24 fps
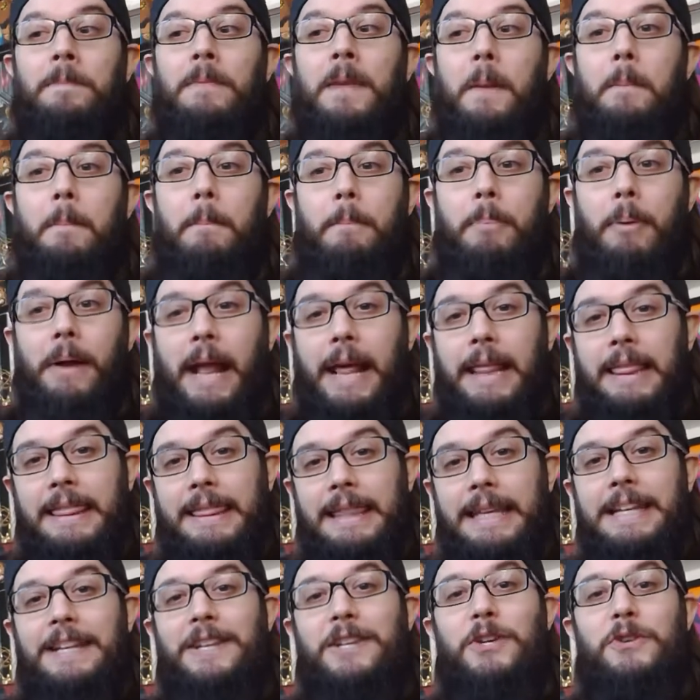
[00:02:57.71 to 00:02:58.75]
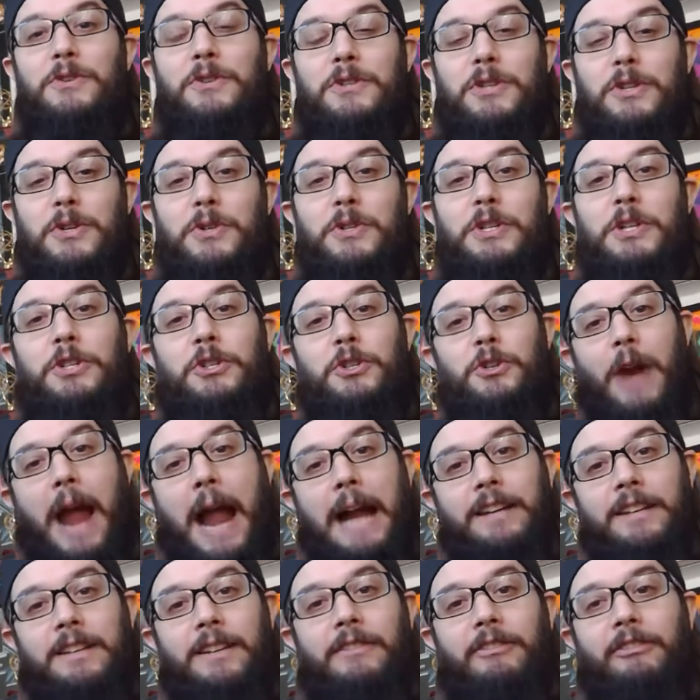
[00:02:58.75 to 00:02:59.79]
But I think you do
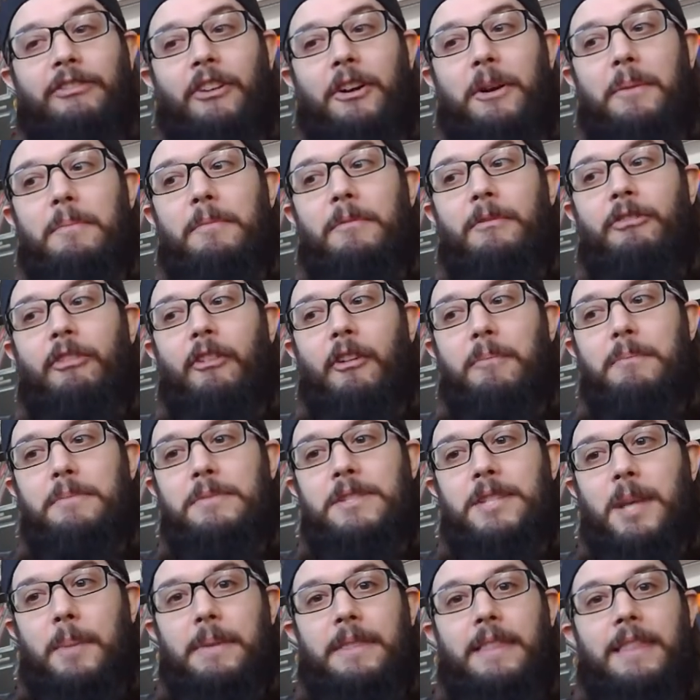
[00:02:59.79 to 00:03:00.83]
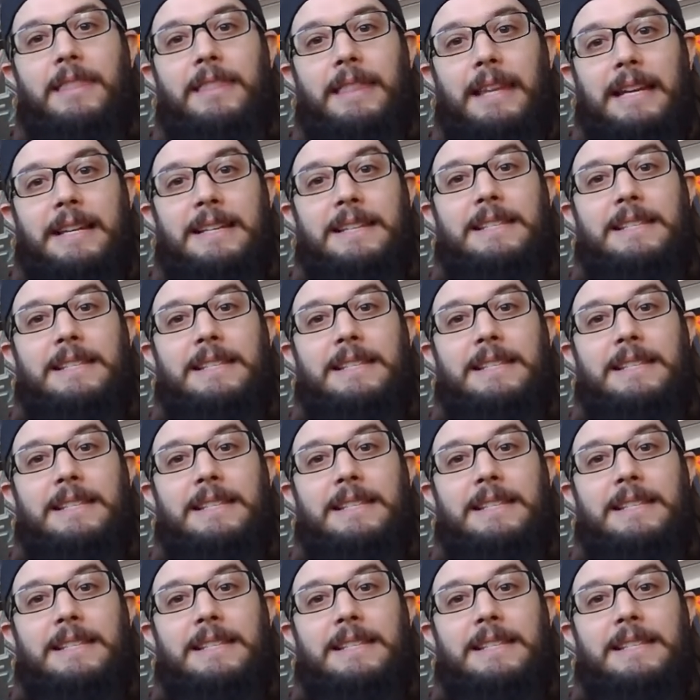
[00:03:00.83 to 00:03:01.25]
detract from some of the things